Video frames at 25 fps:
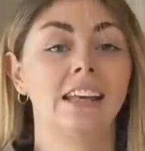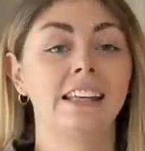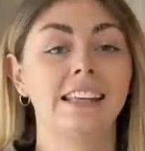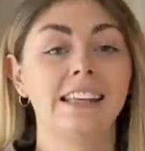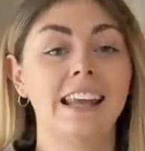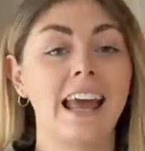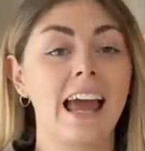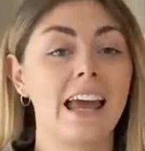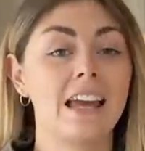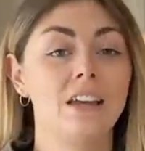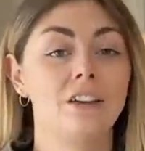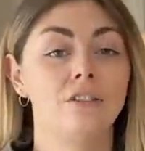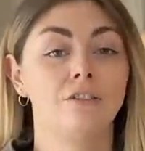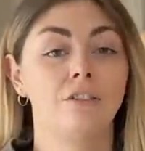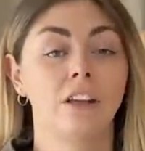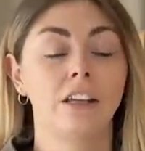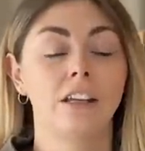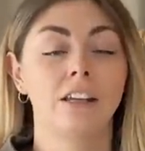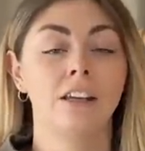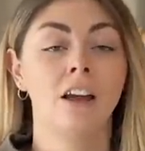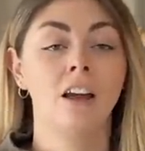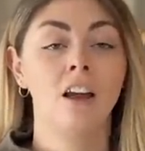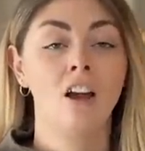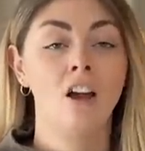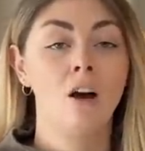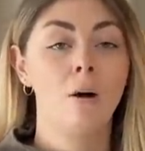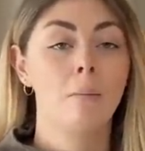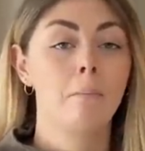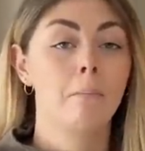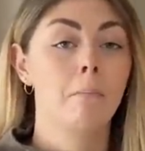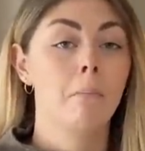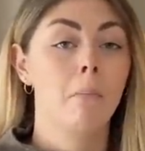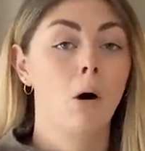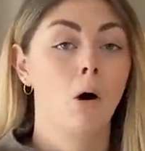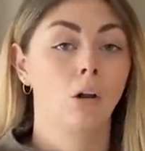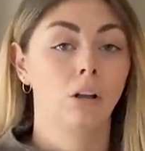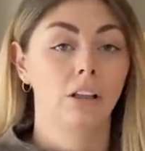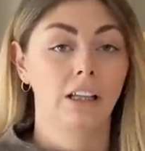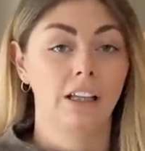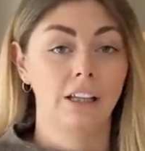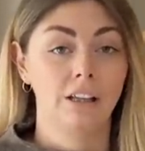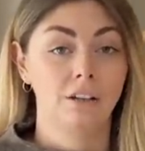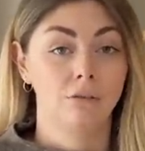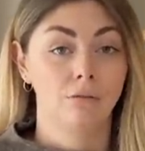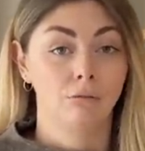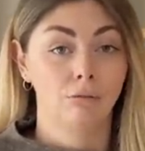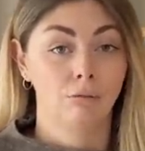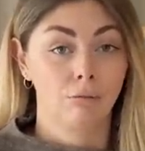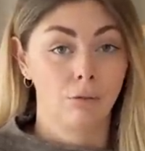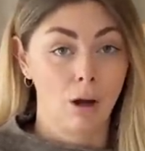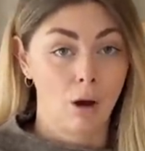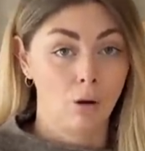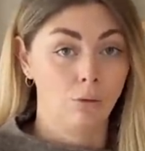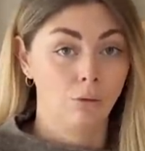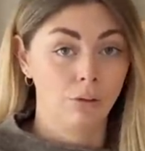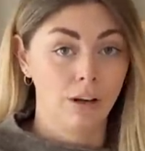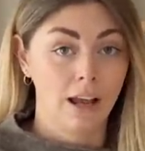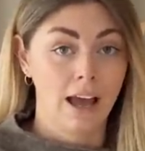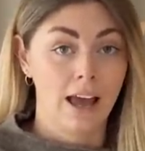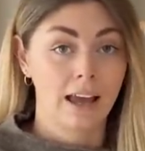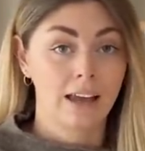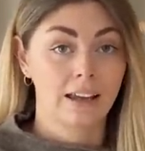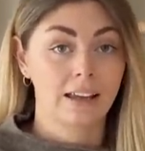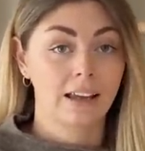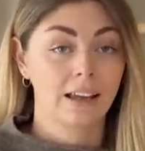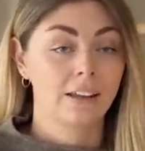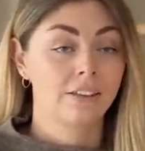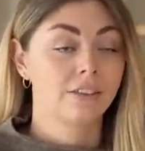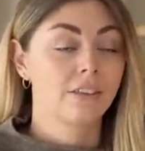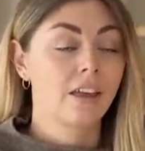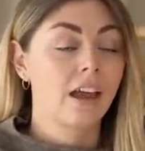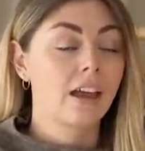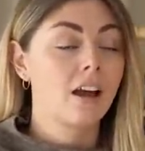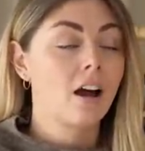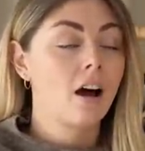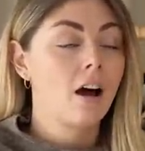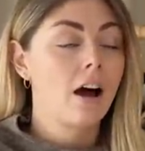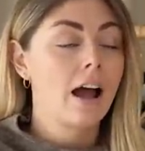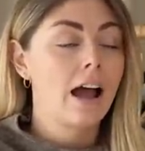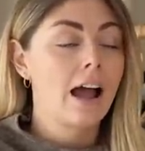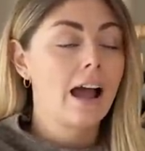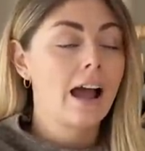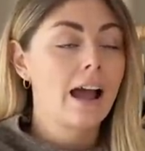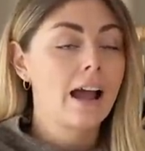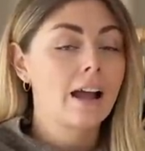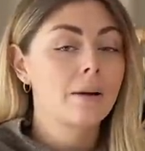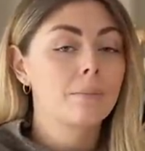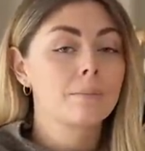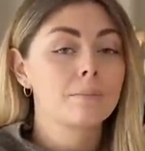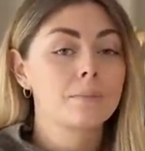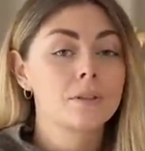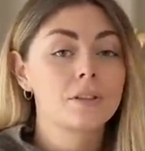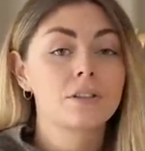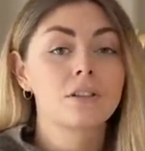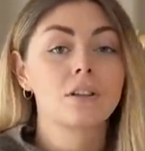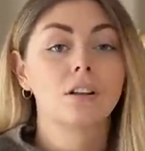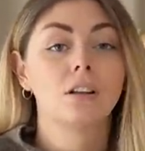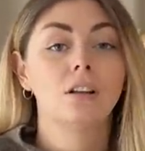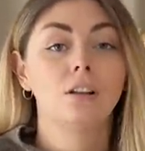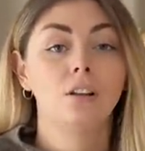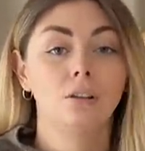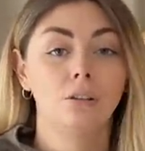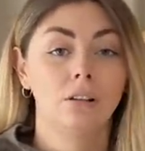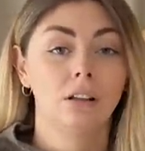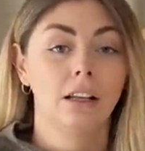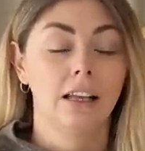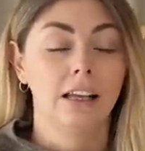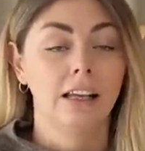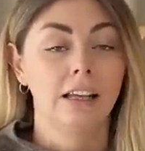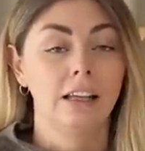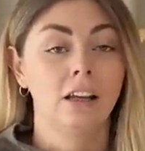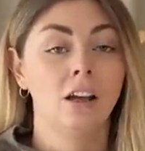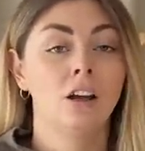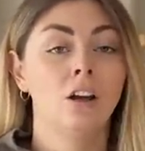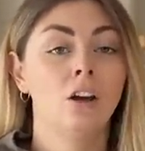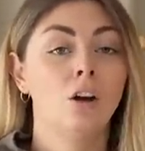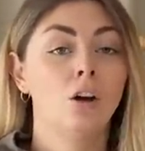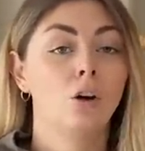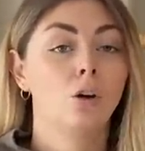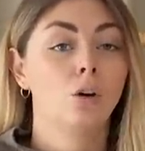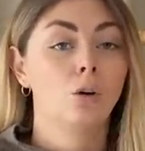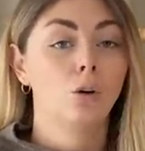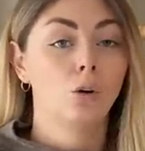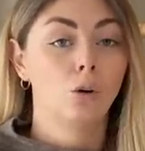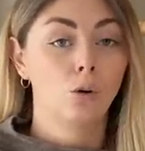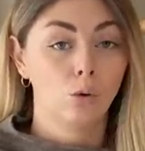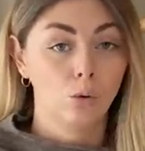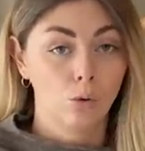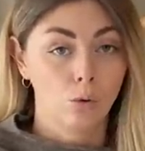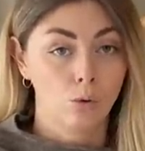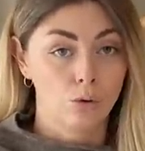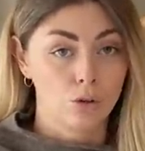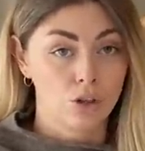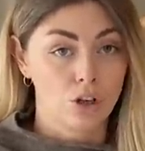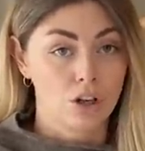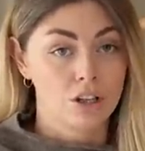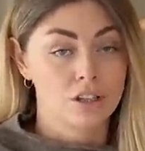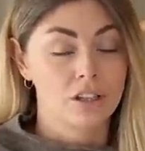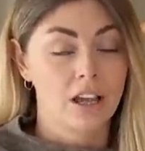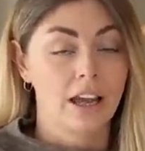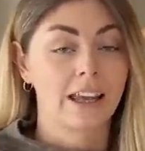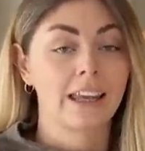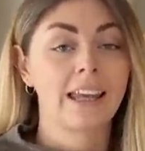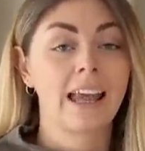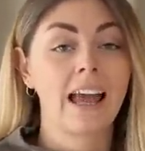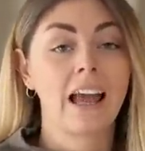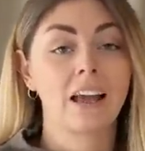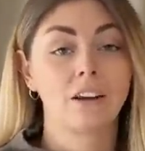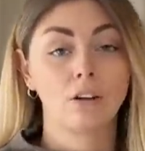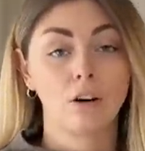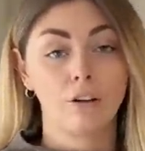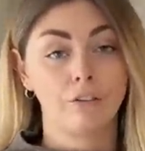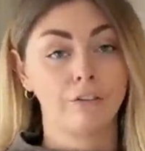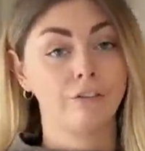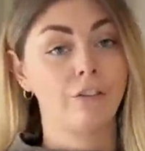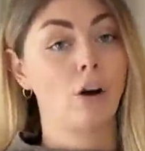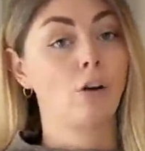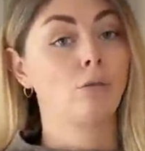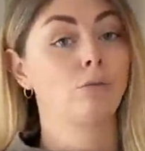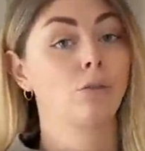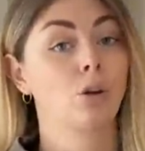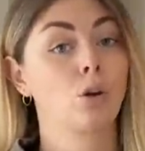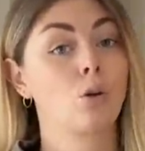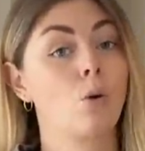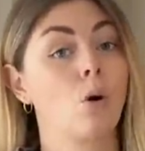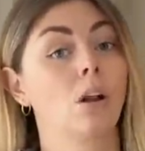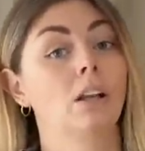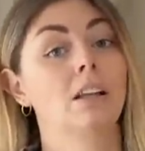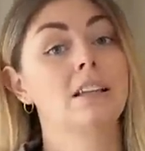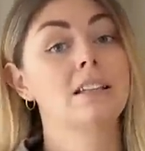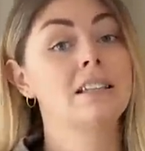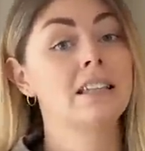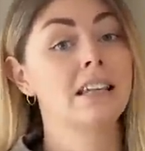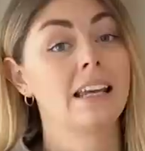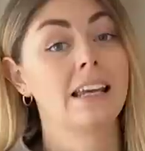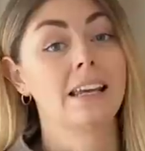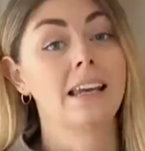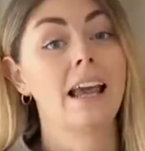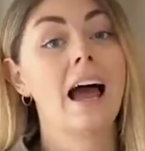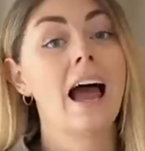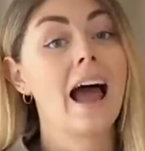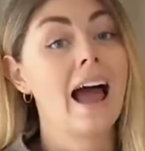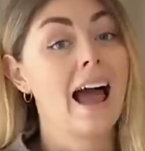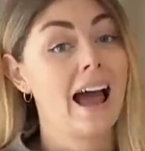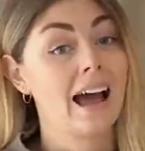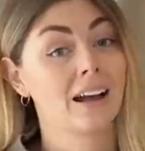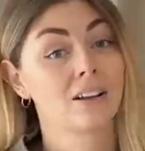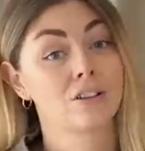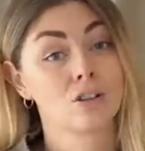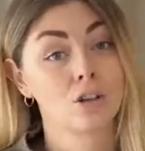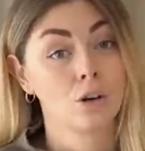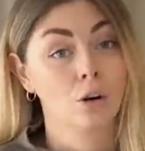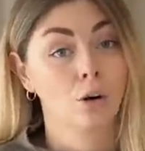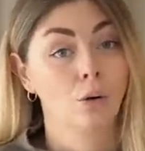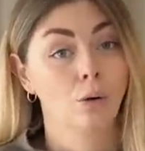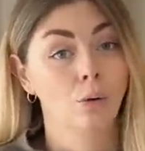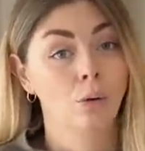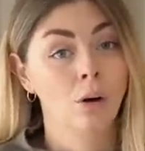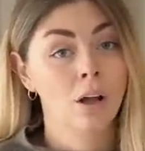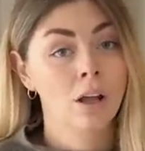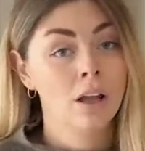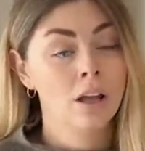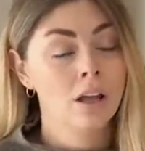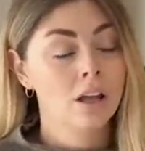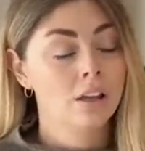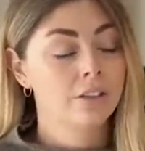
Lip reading: a navy Molly roll neck, and they are absolutely gorgeous. I cannot fault the quality at all.